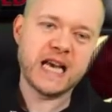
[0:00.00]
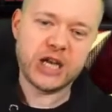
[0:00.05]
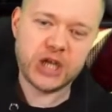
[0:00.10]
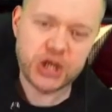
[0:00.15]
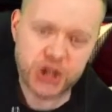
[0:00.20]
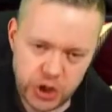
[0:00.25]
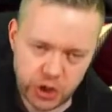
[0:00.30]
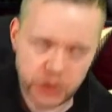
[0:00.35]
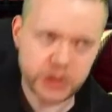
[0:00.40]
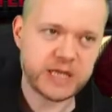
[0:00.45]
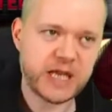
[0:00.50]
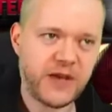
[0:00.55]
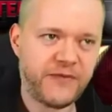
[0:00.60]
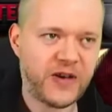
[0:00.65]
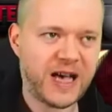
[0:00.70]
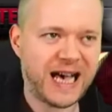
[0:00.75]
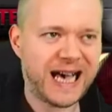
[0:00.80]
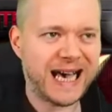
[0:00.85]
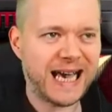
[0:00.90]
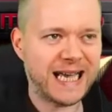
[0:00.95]

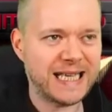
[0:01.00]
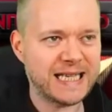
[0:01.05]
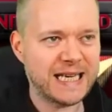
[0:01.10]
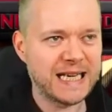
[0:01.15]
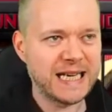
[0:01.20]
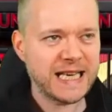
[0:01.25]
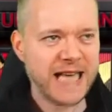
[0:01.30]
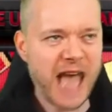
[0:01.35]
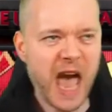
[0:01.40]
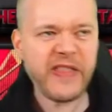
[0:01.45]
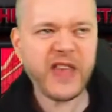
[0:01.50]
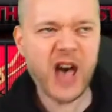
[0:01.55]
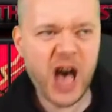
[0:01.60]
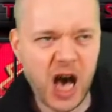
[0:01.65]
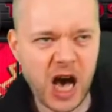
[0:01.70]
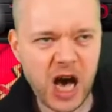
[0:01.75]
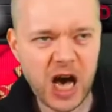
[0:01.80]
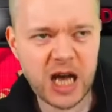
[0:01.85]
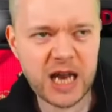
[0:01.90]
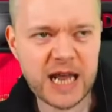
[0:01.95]
Get the
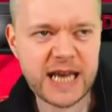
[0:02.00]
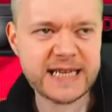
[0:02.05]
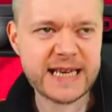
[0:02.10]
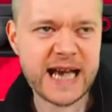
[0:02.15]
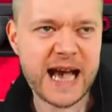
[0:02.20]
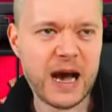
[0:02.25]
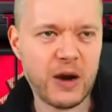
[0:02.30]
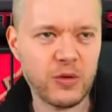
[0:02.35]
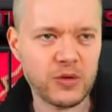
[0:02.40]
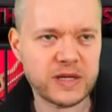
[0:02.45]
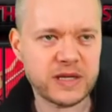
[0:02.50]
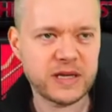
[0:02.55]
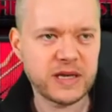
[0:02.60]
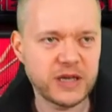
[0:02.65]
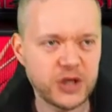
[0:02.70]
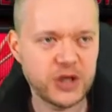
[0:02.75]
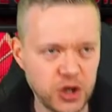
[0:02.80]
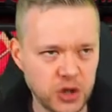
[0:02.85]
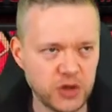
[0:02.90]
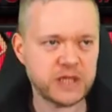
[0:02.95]
Hartleys out.
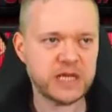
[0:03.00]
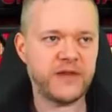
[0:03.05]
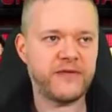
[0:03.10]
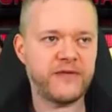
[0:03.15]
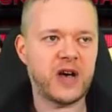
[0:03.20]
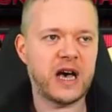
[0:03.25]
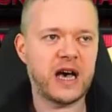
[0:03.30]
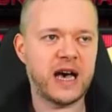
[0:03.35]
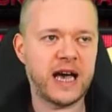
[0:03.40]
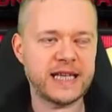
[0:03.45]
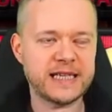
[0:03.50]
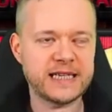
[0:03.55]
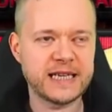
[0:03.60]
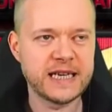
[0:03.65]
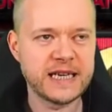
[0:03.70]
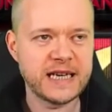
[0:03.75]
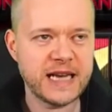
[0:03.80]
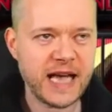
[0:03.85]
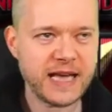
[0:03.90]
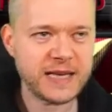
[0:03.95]
Justified.
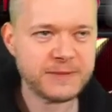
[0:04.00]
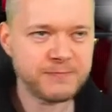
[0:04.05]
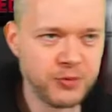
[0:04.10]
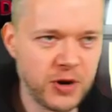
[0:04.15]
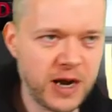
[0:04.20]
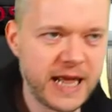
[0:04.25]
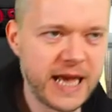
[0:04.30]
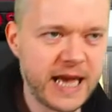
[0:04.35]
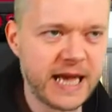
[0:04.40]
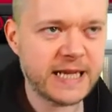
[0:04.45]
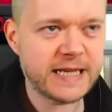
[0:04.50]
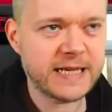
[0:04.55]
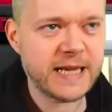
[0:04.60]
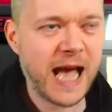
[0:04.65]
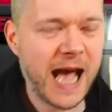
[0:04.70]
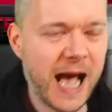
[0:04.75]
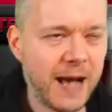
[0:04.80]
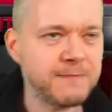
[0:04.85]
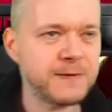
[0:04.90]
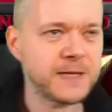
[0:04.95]
It's brilliant.
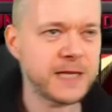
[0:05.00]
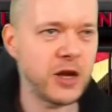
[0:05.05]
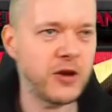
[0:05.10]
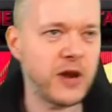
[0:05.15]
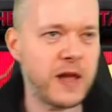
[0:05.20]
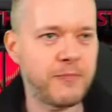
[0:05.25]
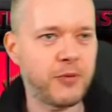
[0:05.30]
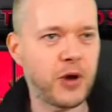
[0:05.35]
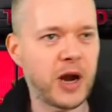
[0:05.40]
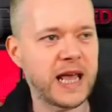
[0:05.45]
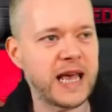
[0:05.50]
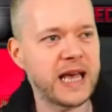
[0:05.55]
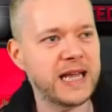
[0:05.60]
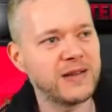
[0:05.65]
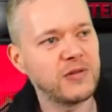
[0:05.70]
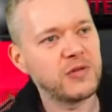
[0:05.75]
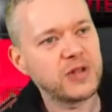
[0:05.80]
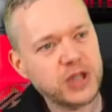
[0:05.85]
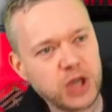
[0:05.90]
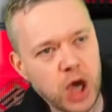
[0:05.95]
Absolutely brilliant.
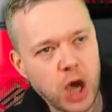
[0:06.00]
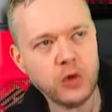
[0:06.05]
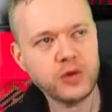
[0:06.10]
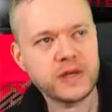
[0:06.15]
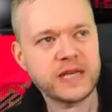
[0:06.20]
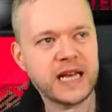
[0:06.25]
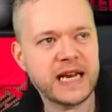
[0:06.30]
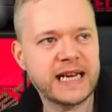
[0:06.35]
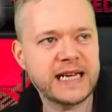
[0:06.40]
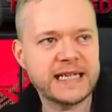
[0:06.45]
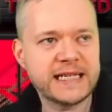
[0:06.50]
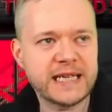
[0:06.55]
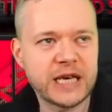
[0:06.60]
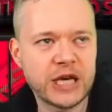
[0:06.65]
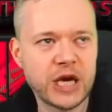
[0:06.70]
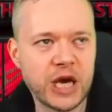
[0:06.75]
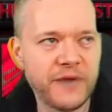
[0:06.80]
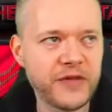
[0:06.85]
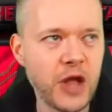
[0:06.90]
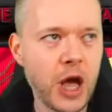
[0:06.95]
Totally
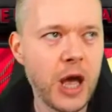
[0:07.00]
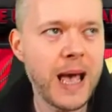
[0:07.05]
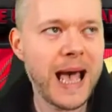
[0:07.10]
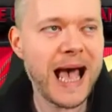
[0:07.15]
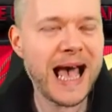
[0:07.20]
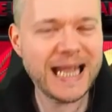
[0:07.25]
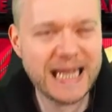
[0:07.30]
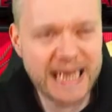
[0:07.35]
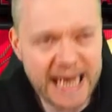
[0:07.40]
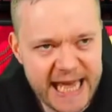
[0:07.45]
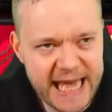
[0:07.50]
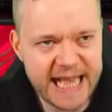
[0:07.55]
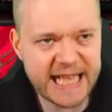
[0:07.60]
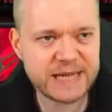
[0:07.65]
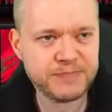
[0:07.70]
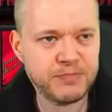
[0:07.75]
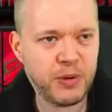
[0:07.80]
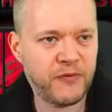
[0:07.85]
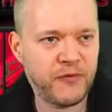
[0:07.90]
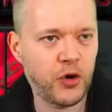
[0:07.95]
deserved. Elite
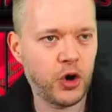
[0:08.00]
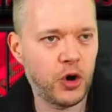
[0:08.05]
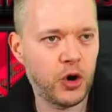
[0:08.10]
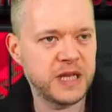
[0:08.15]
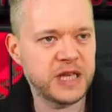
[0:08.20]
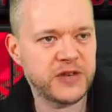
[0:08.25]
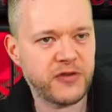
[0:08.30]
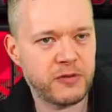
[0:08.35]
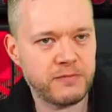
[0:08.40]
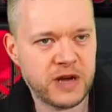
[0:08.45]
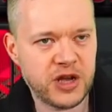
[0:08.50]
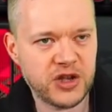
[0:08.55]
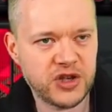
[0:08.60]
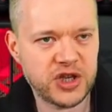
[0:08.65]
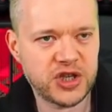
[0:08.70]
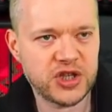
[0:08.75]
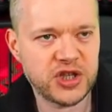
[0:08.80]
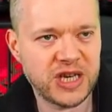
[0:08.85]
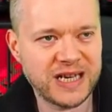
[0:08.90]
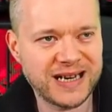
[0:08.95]
performance from
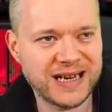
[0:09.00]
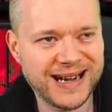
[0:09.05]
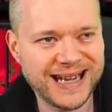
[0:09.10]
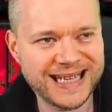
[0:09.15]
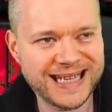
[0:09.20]
Manchester United.